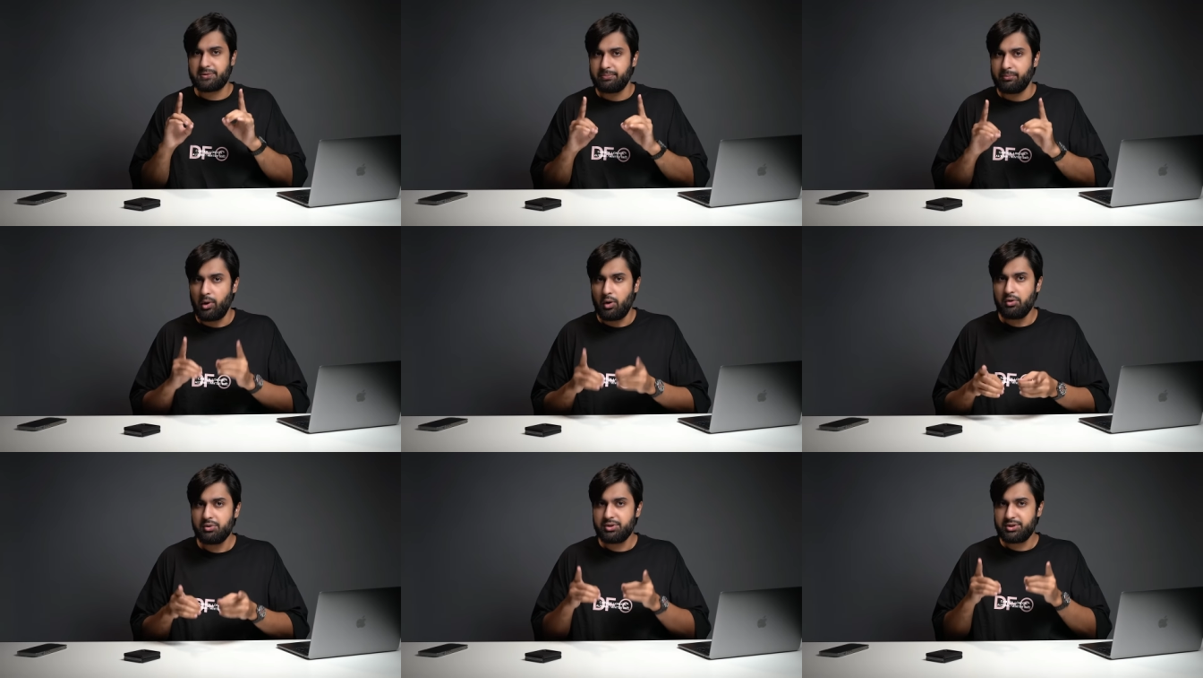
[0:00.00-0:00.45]

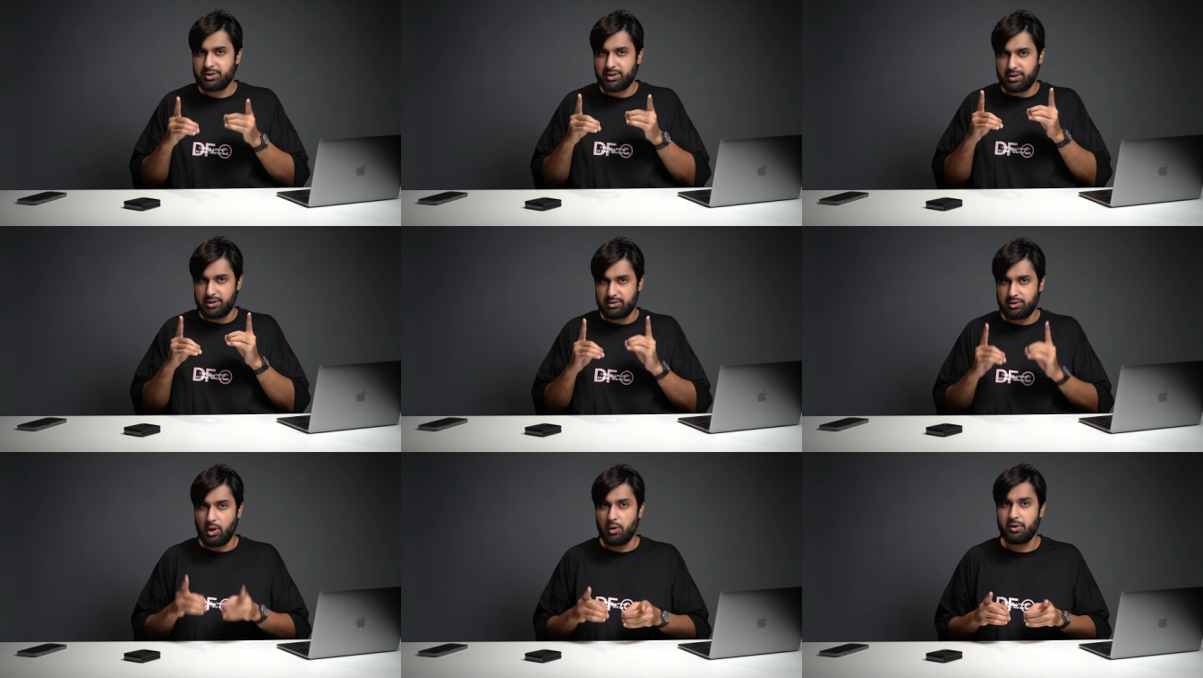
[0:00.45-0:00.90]

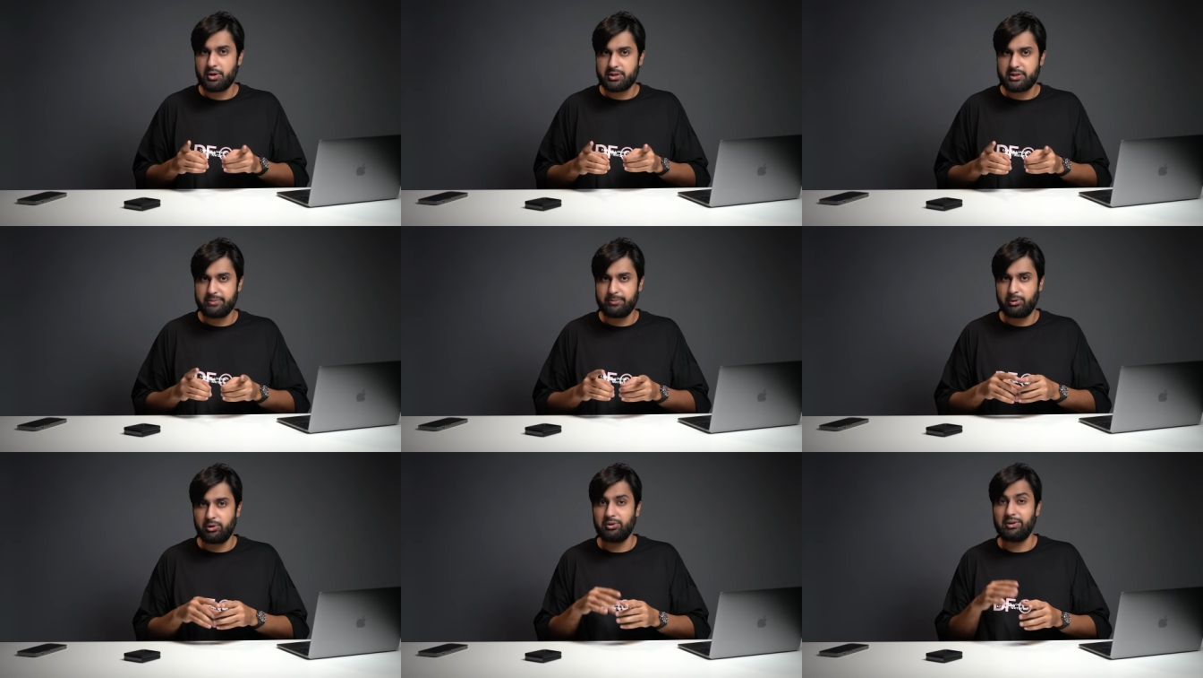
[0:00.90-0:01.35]
most
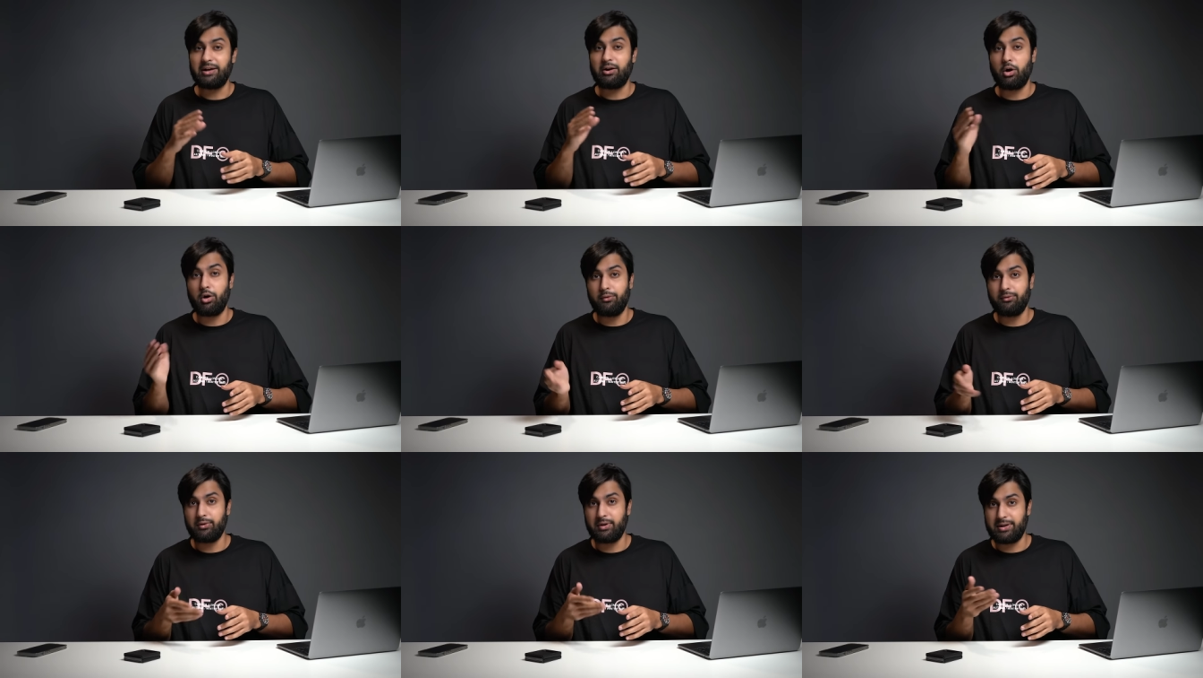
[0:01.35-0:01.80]
noticeable
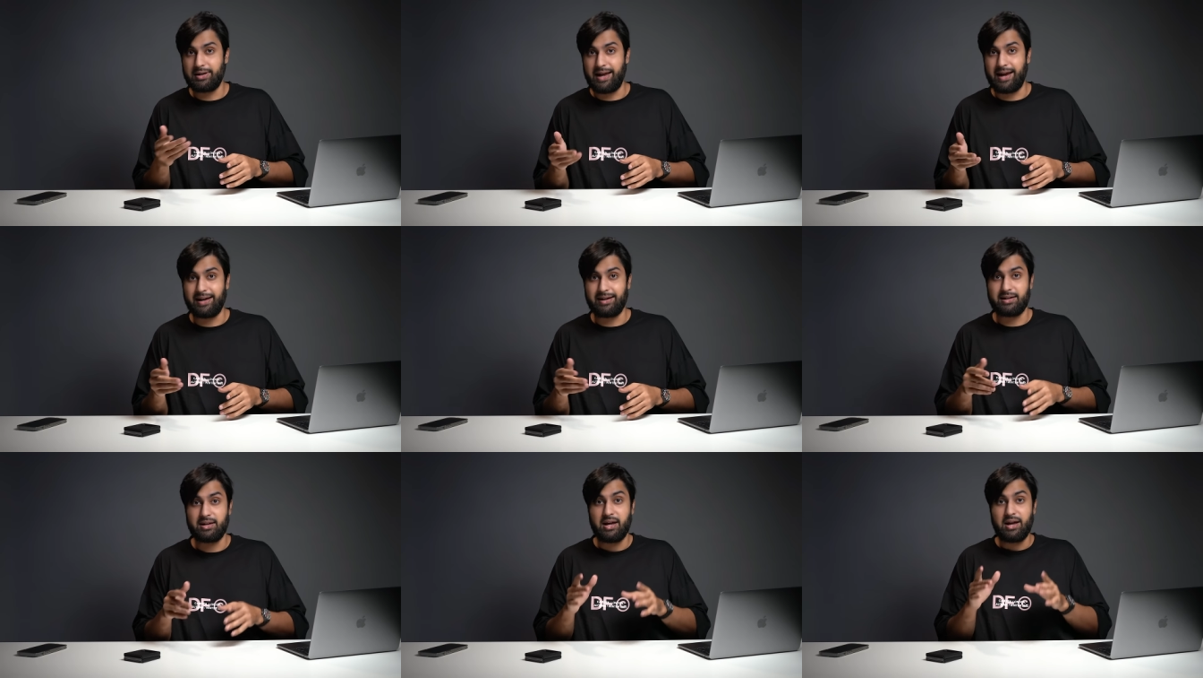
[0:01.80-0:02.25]

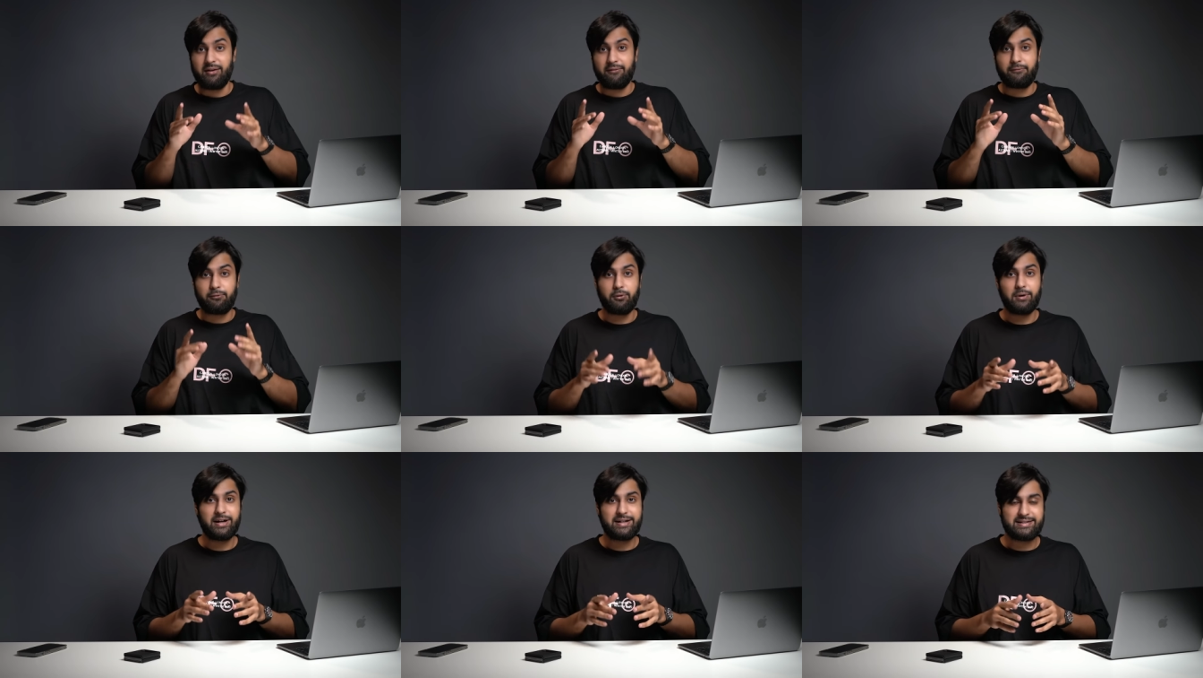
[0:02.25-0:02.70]
overnight
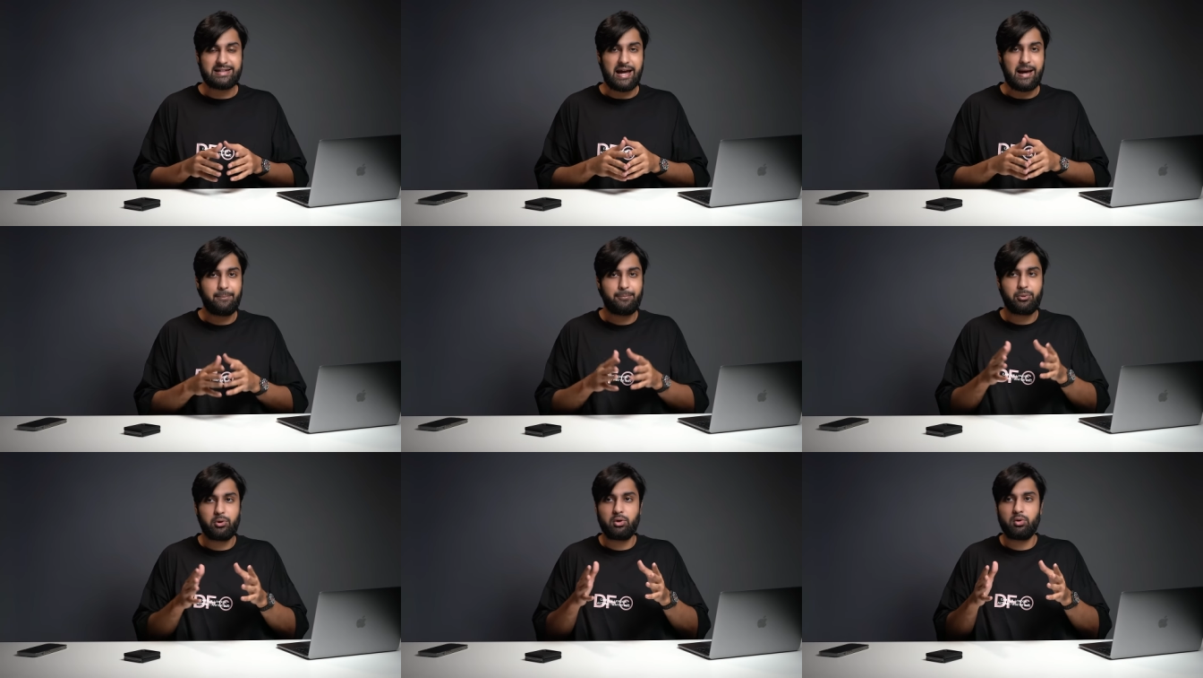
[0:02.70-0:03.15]
for
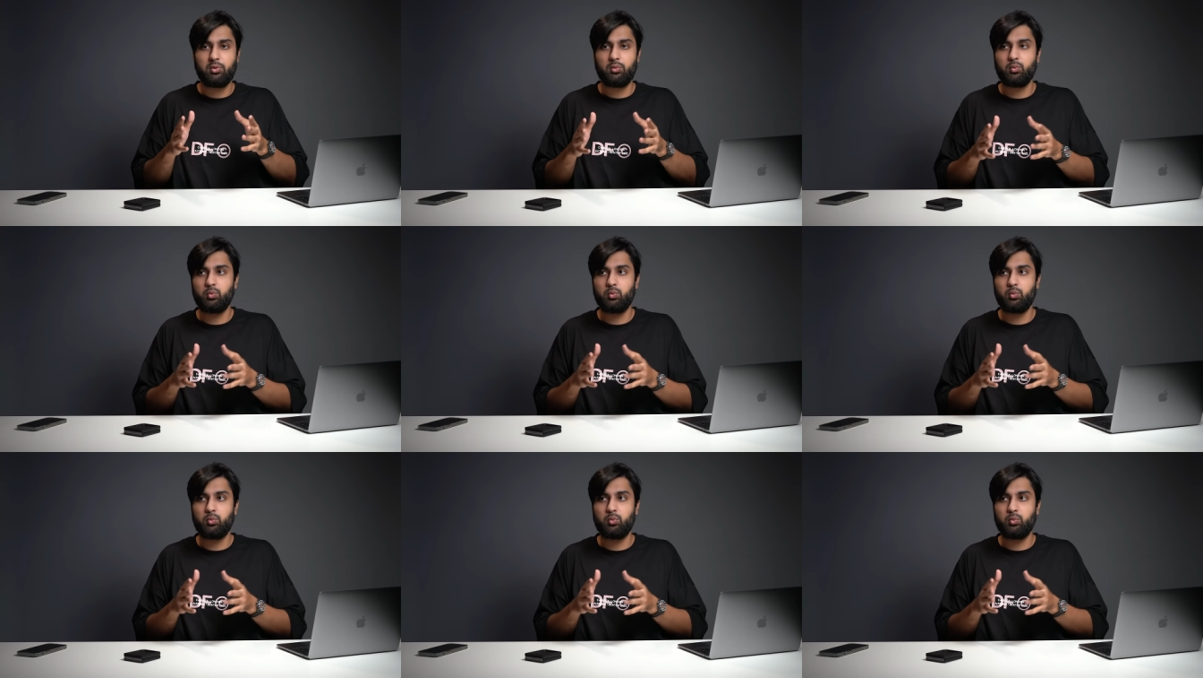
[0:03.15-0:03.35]
example,